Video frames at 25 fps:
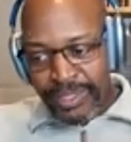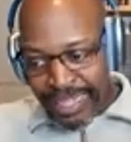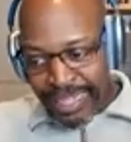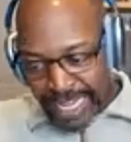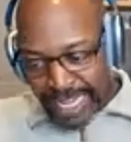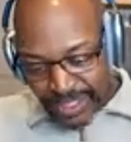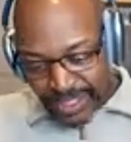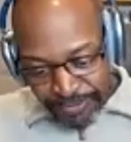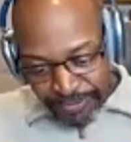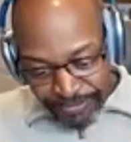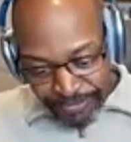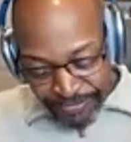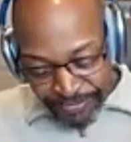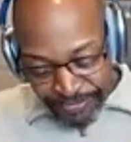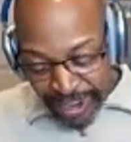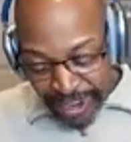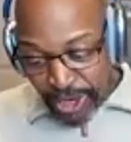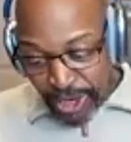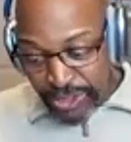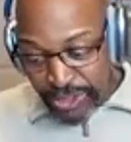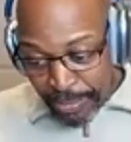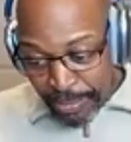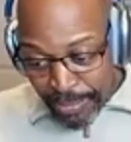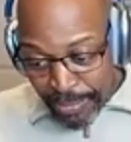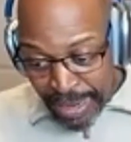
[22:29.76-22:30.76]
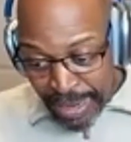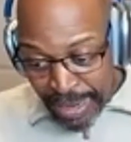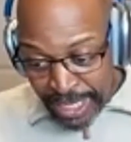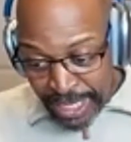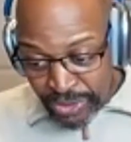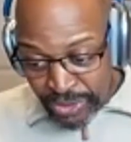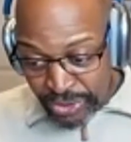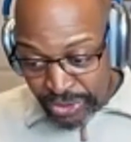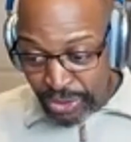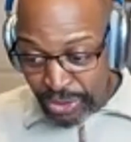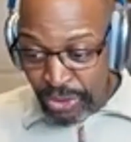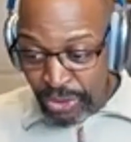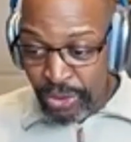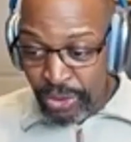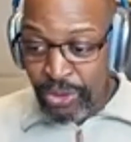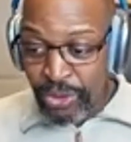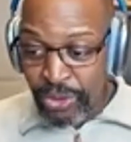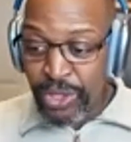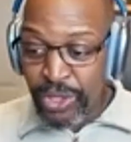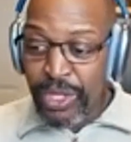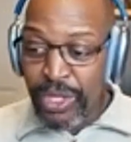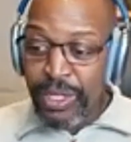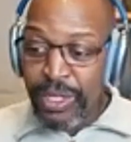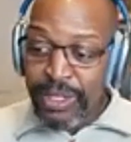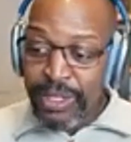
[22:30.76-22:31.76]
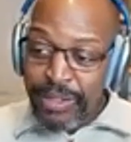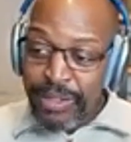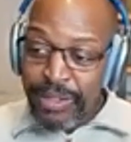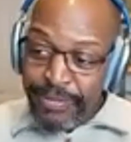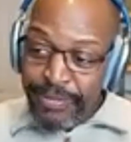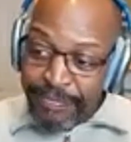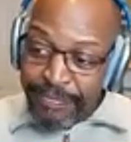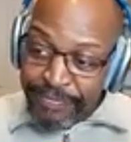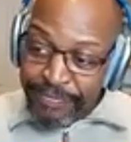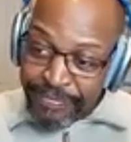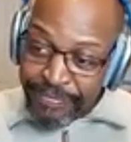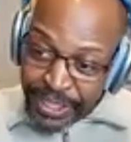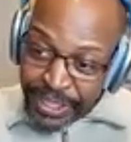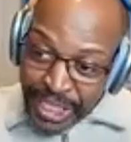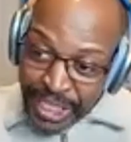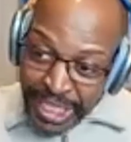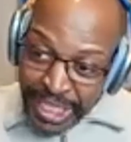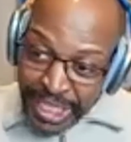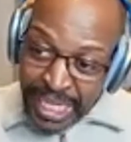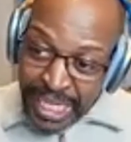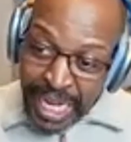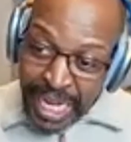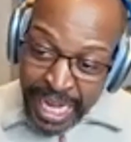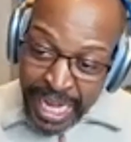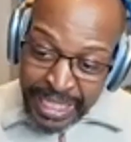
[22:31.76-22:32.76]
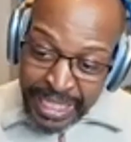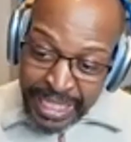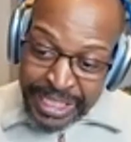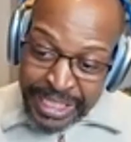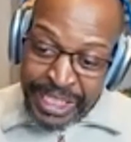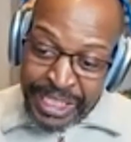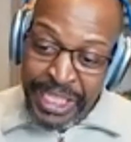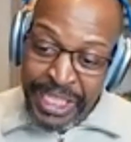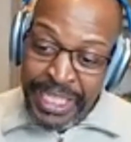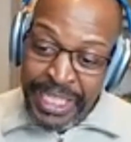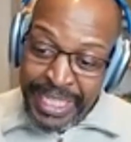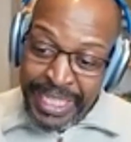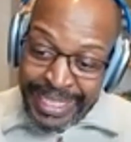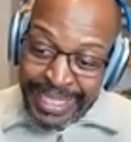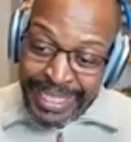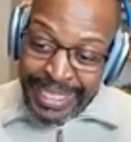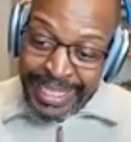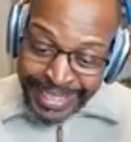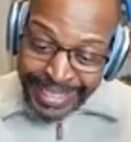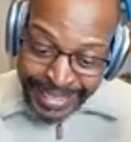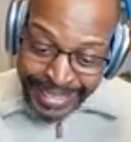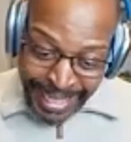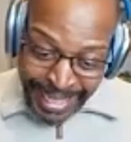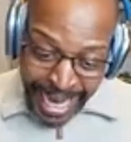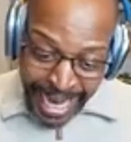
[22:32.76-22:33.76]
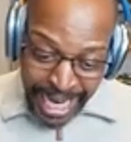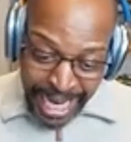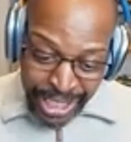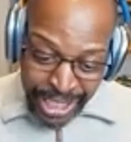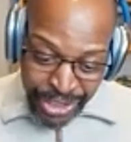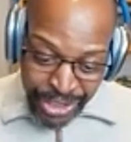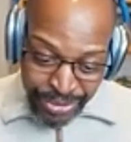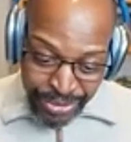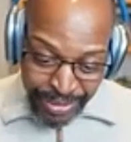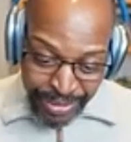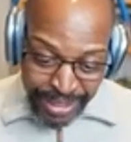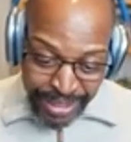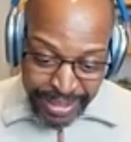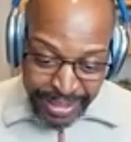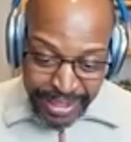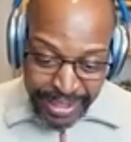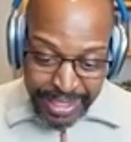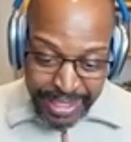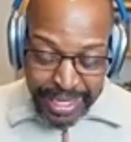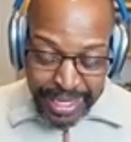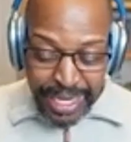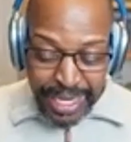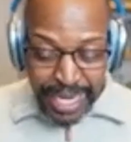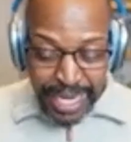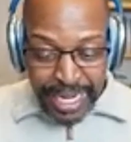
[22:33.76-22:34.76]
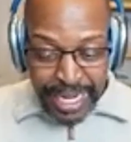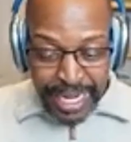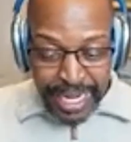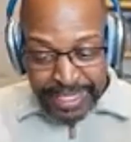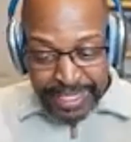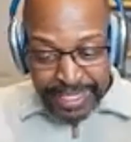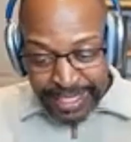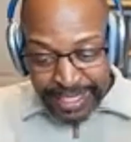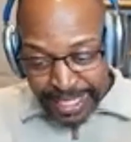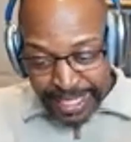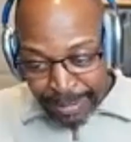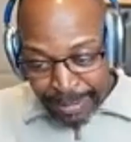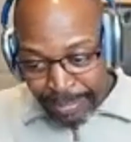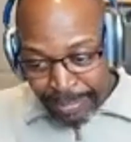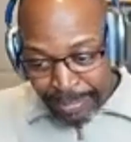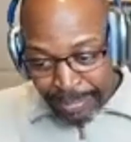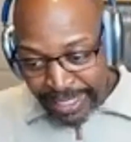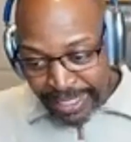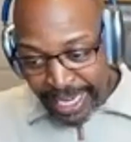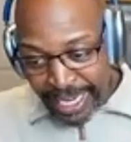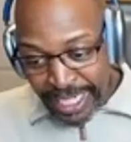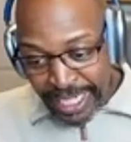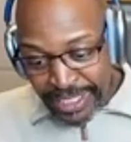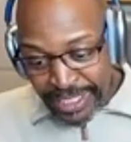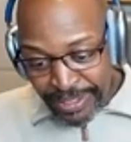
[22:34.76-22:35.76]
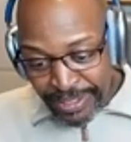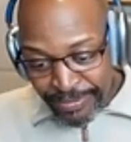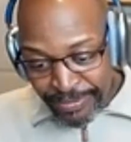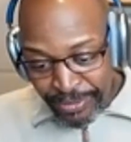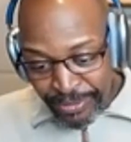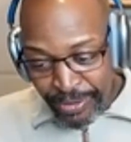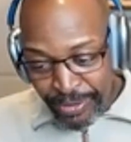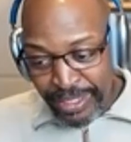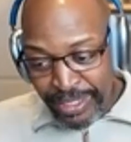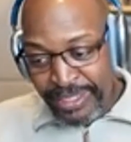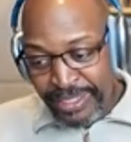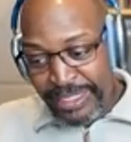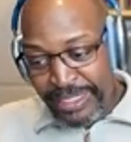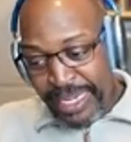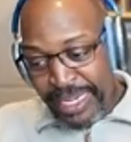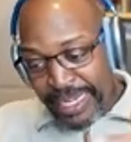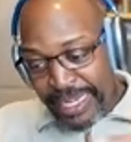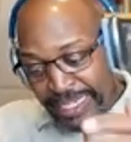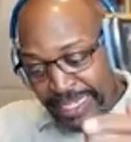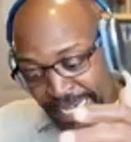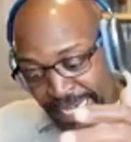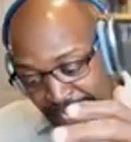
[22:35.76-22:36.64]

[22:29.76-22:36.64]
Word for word: that's fundamental theology doctrine and its implication for us.